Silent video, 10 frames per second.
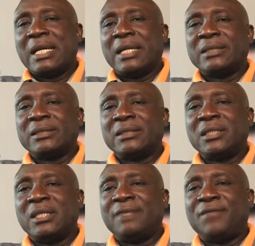And
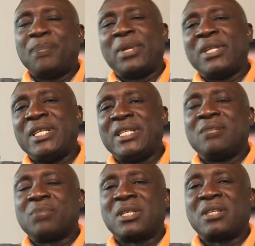if the police
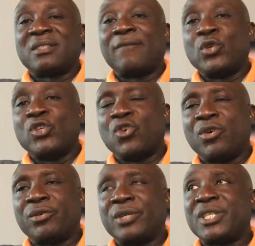themselves have
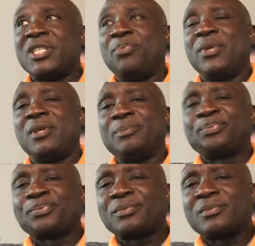withdrawn the CP
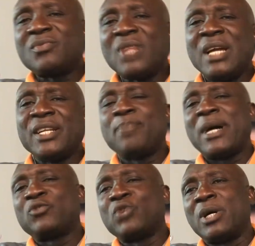and
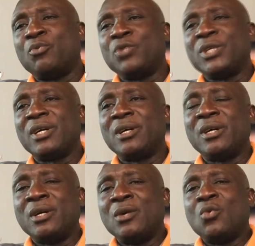is back to Abuja,
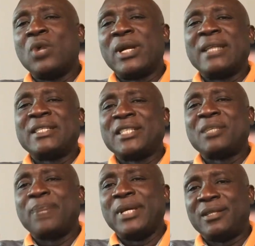one
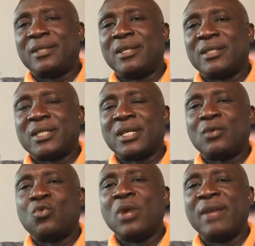anticipates that
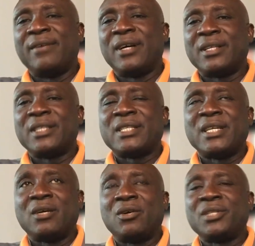whoever is
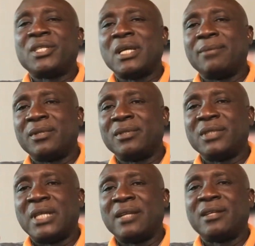there on the table,
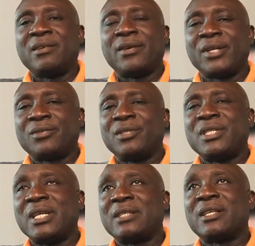either Director
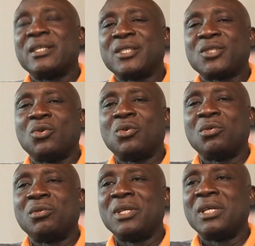DSS
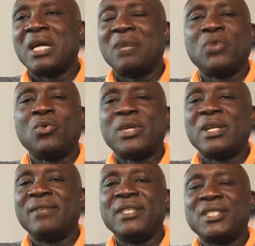or the Army,
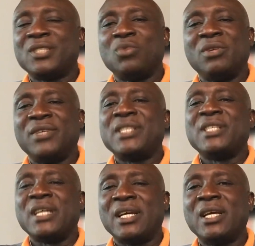whatever it is, whoever is
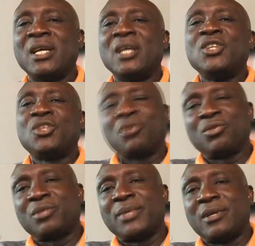there, should
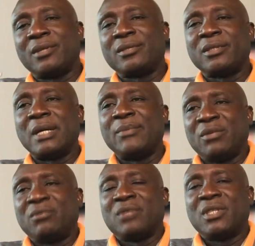also be done. I
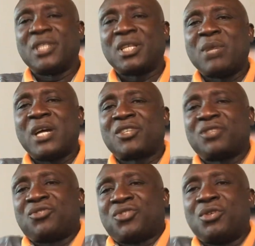mean, the same
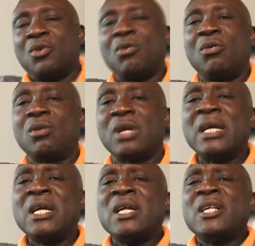action should go on,
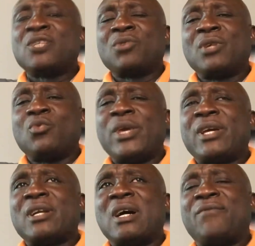so that we
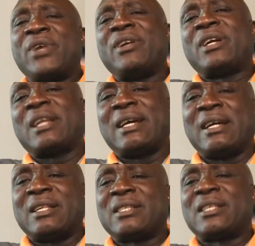can have very clear
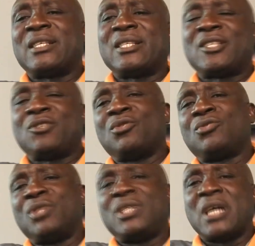answers, you know,
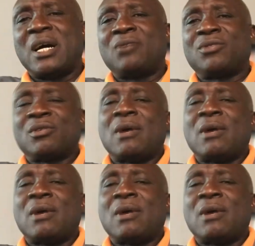to the doubts